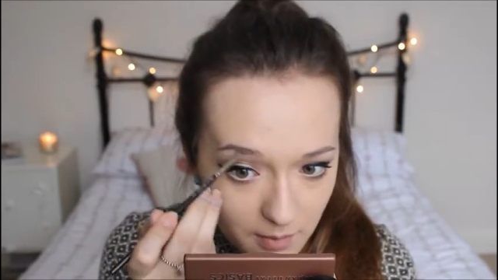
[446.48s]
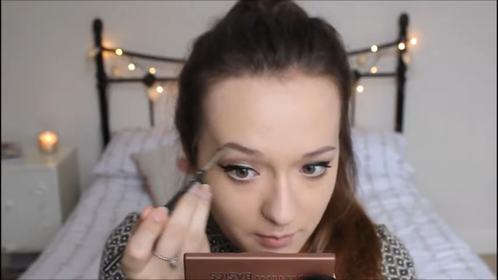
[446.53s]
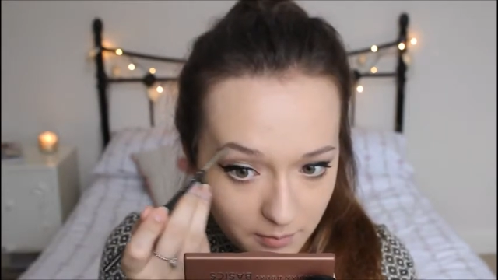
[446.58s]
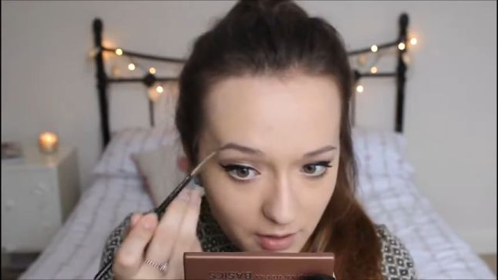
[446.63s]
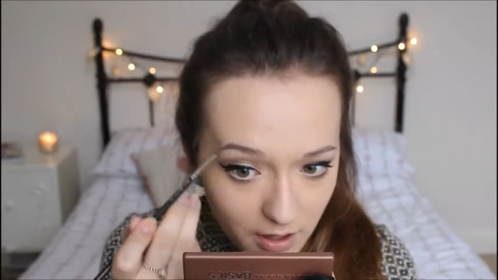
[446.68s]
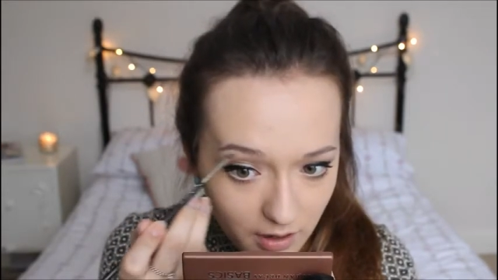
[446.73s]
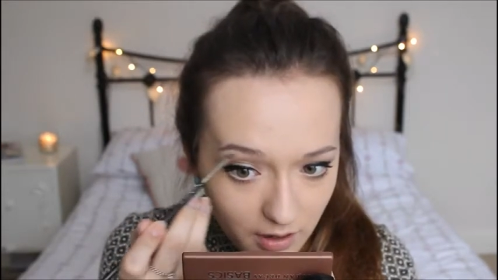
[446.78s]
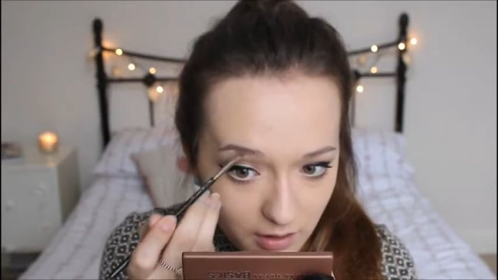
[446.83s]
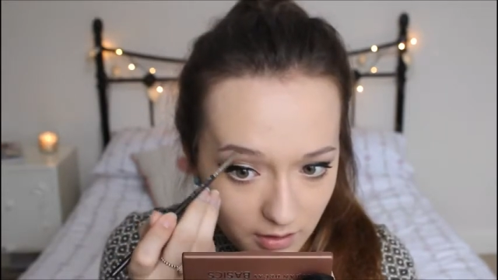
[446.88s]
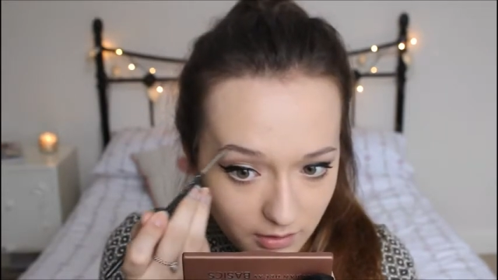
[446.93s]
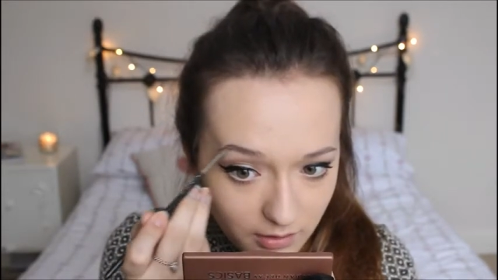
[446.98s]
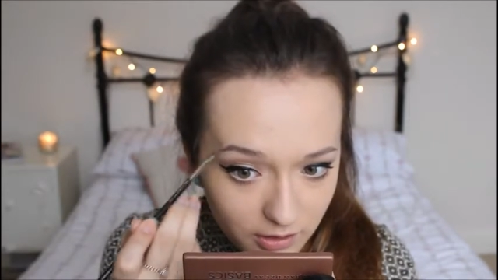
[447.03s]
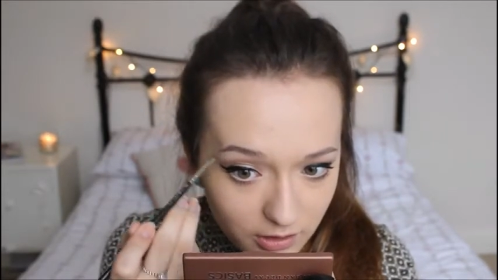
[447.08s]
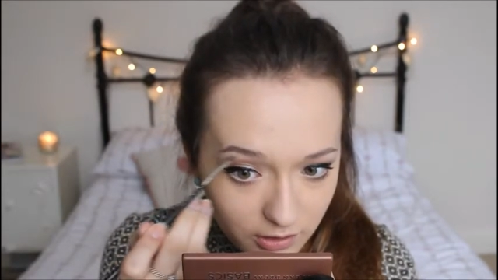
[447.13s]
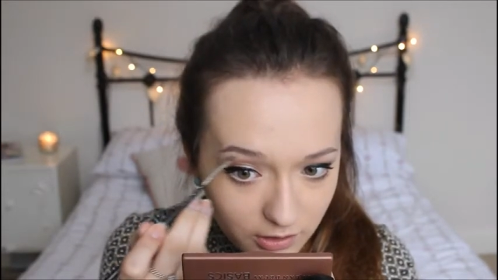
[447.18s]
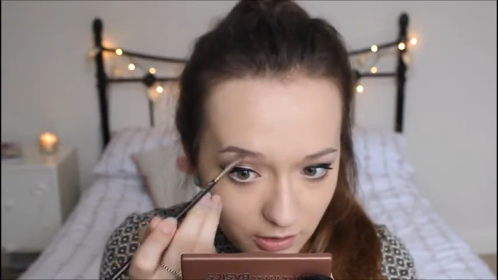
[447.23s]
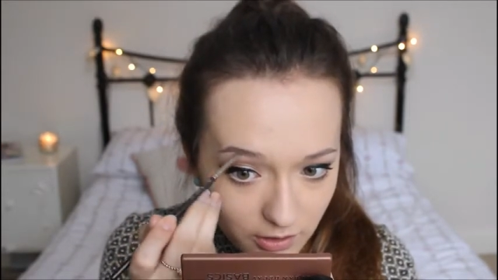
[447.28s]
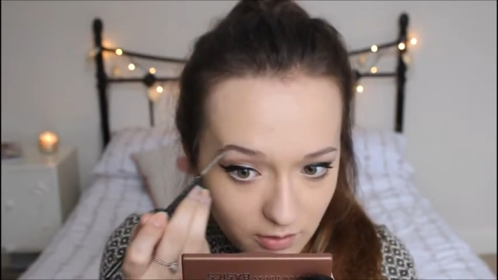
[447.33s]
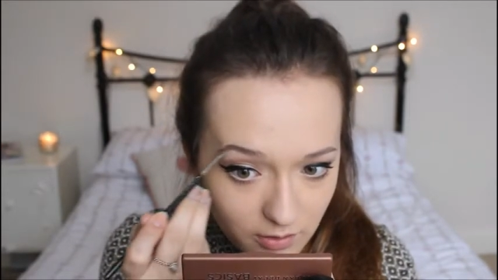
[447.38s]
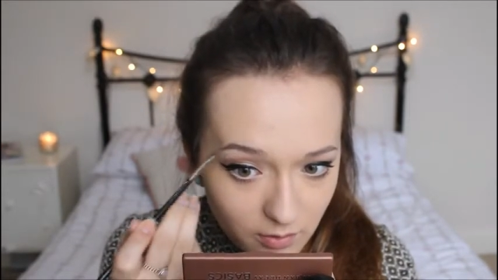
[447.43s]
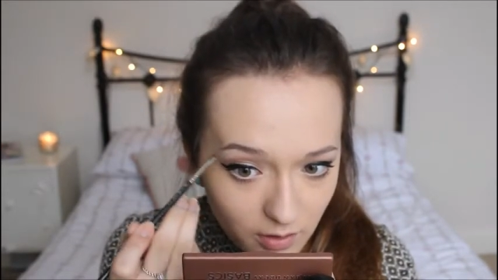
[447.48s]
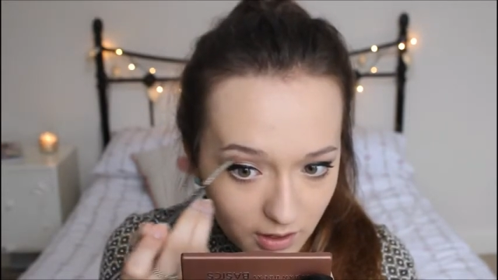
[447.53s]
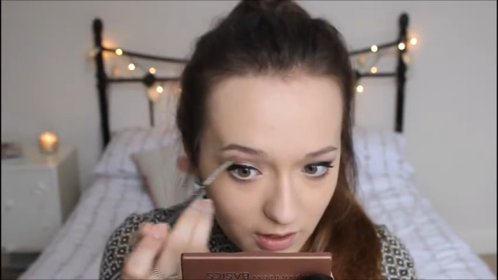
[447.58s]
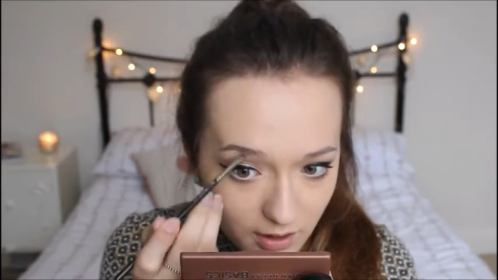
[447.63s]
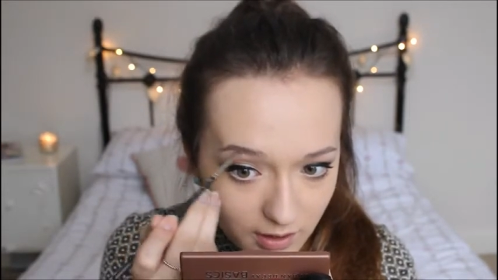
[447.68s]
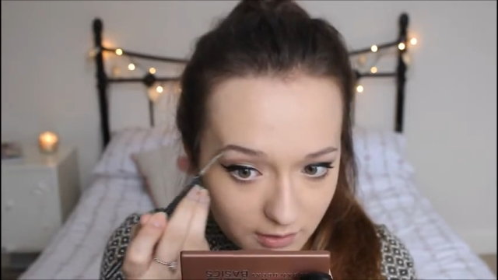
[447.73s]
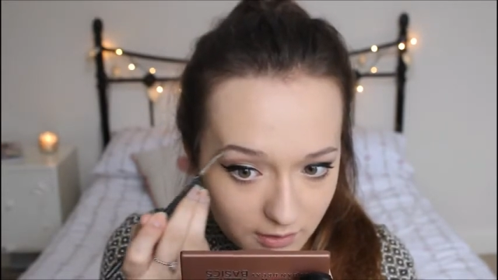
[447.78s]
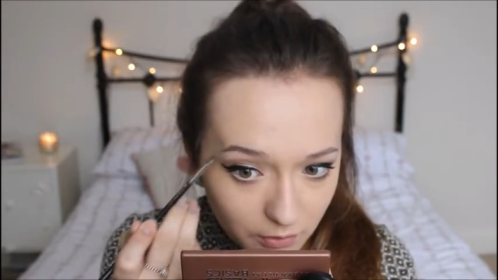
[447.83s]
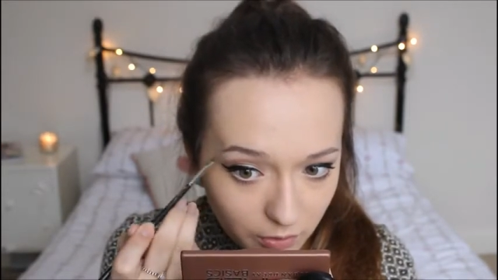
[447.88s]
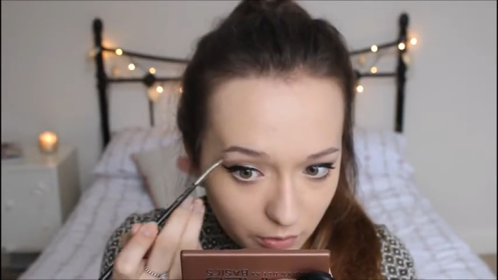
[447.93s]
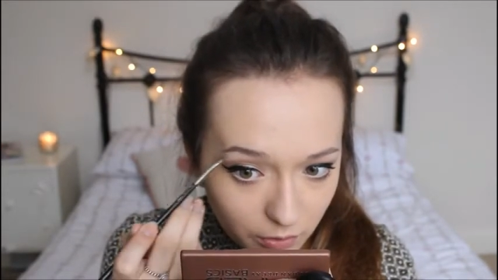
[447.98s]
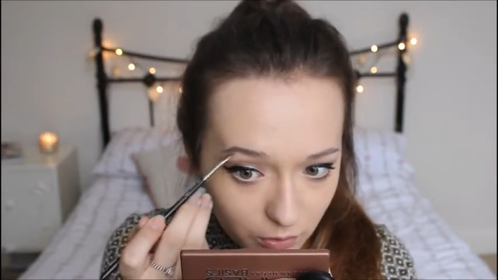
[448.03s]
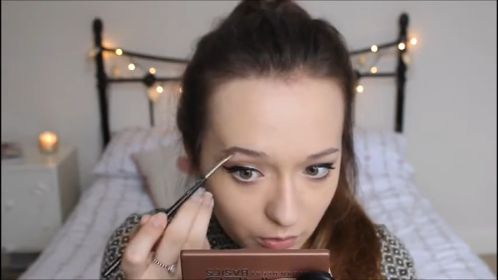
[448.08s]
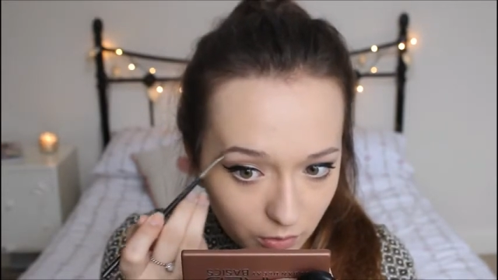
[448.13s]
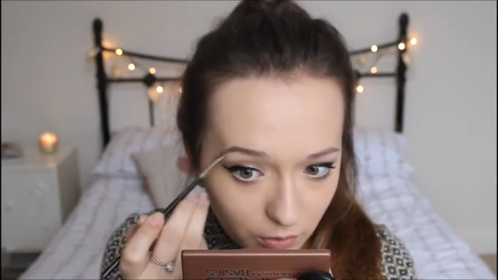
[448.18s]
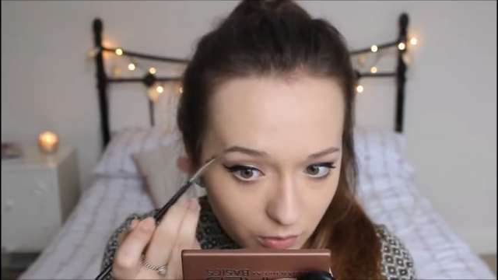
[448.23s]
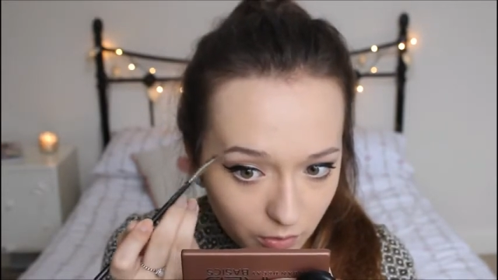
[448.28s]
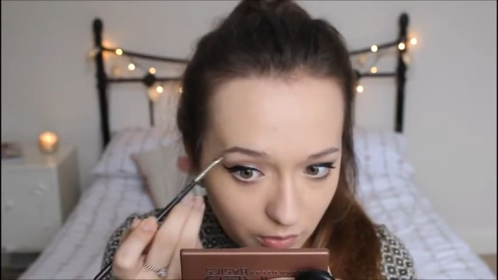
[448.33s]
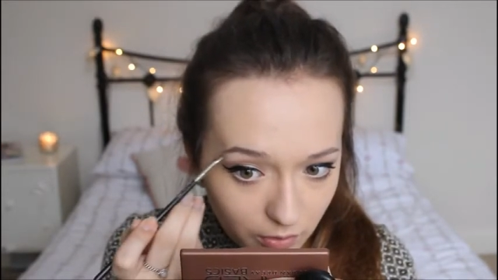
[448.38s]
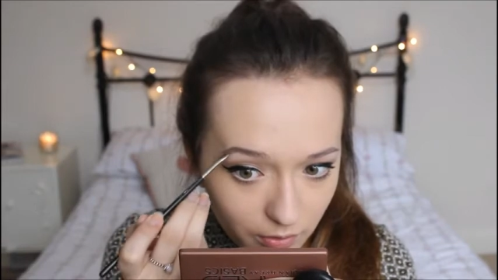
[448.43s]
but you know, I kind of
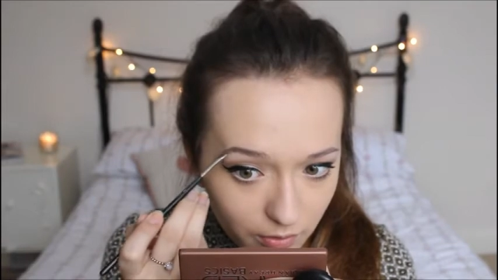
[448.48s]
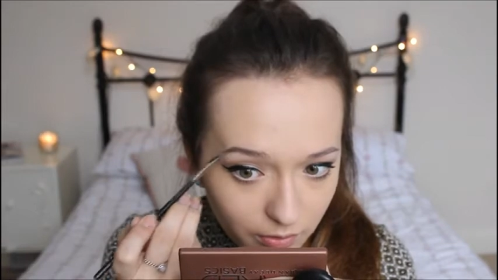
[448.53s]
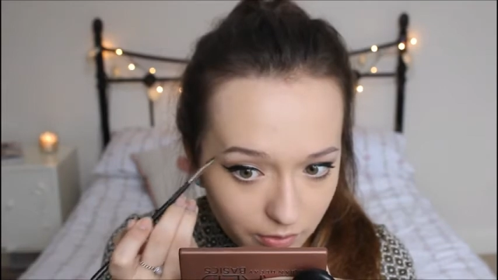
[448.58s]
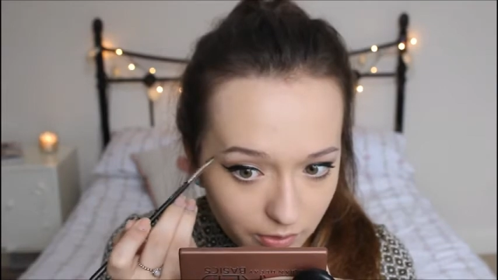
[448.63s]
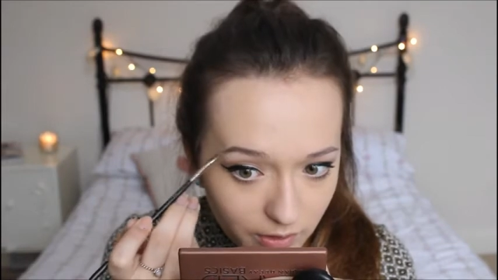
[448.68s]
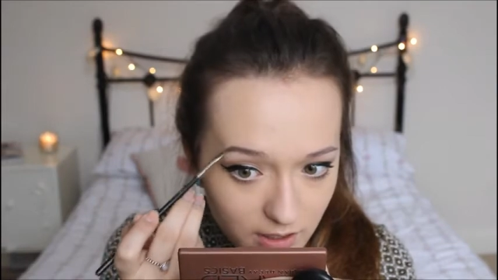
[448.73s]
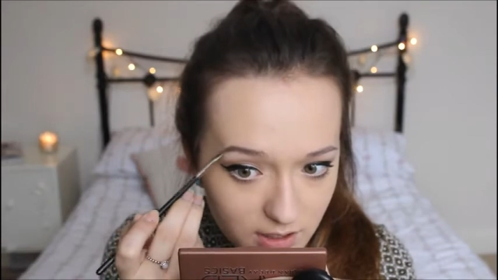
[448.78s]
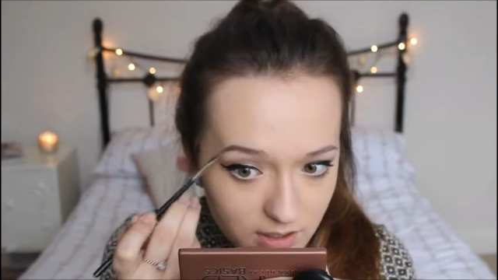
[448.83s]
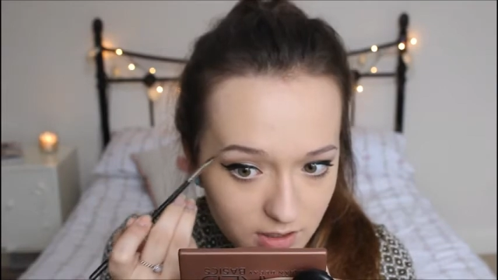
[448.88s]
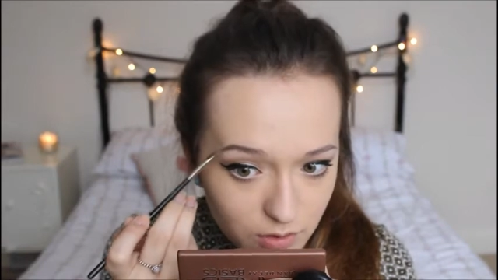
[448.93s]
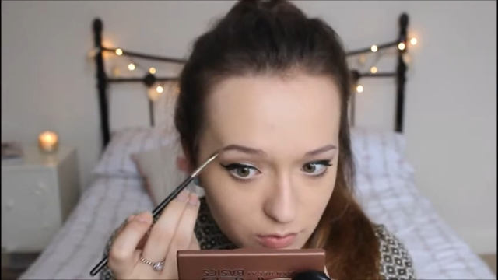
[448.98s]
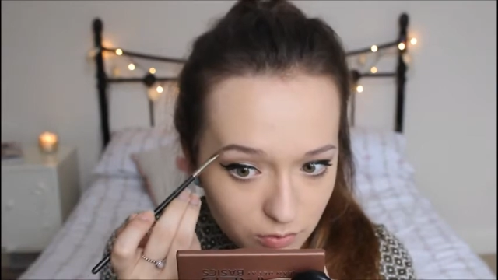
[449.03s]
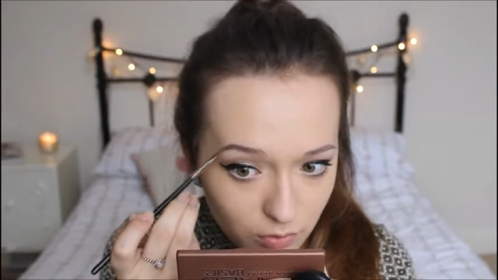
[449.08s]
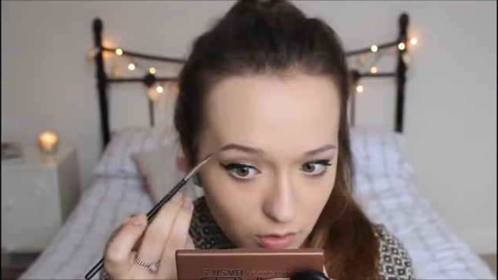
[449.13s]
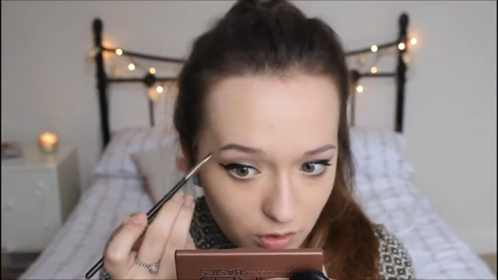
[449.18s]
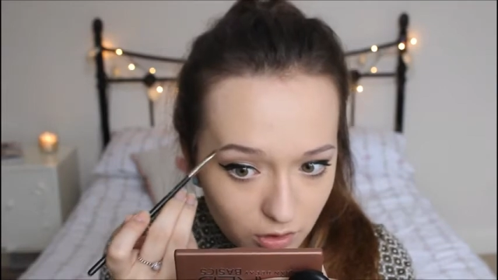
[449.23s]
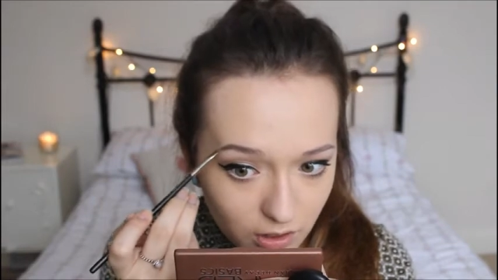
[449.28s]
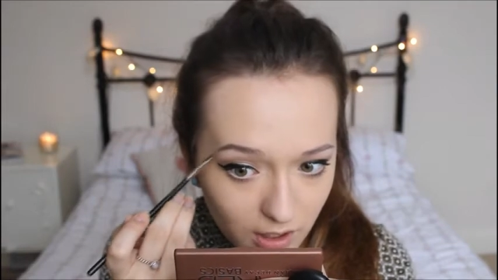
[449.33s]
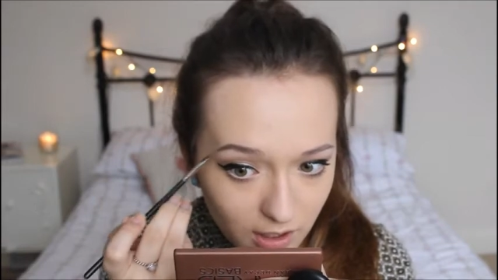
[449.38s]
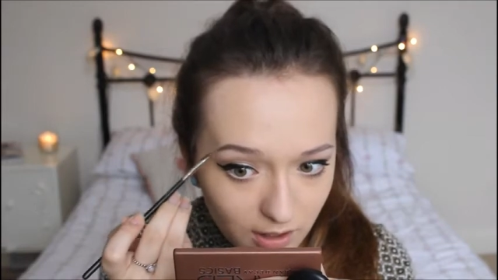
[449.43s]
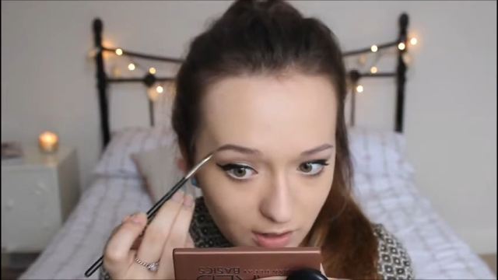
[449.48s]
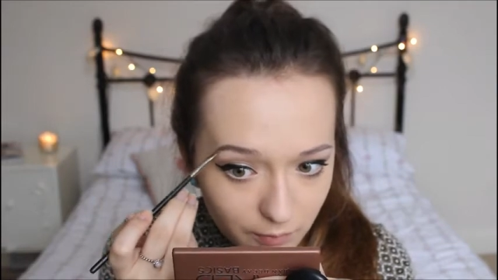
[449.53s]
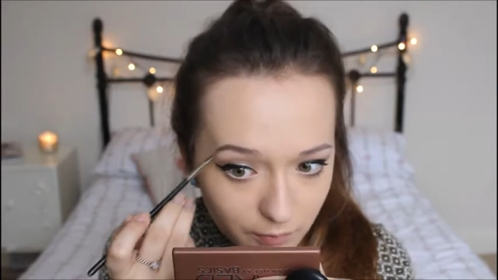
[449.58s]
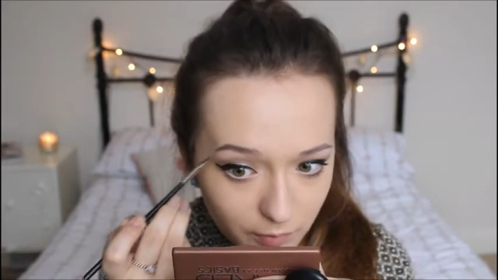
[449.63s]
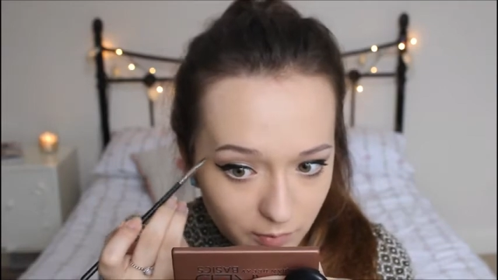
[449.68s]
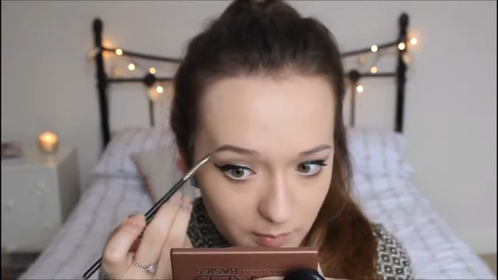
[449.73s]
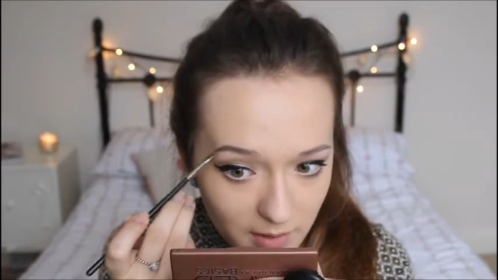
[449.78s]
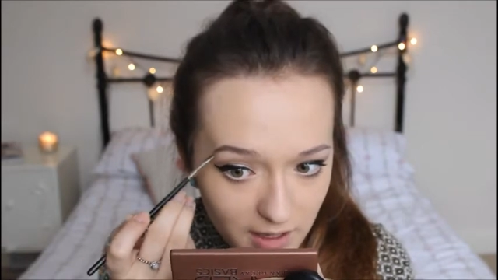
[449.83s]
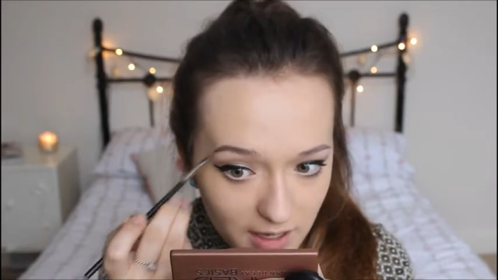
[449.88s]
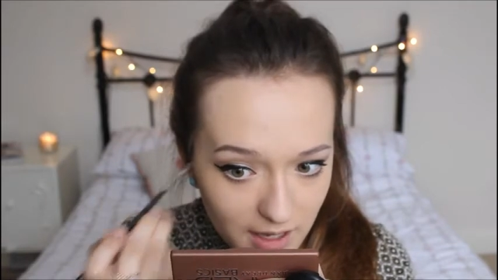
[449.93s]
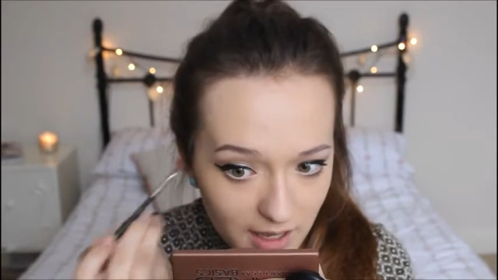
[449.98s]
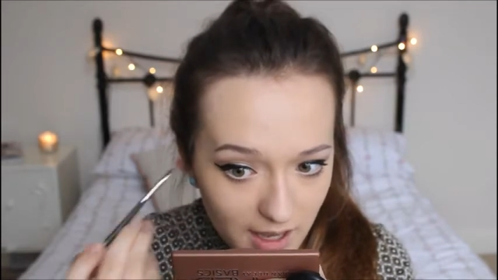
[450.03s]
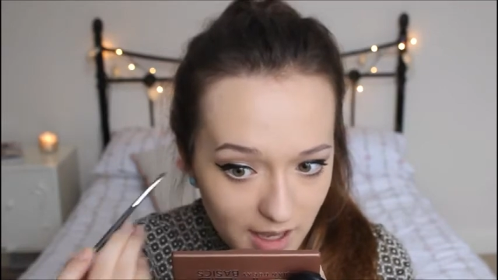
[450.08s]
thought that it's the wrong colour for me,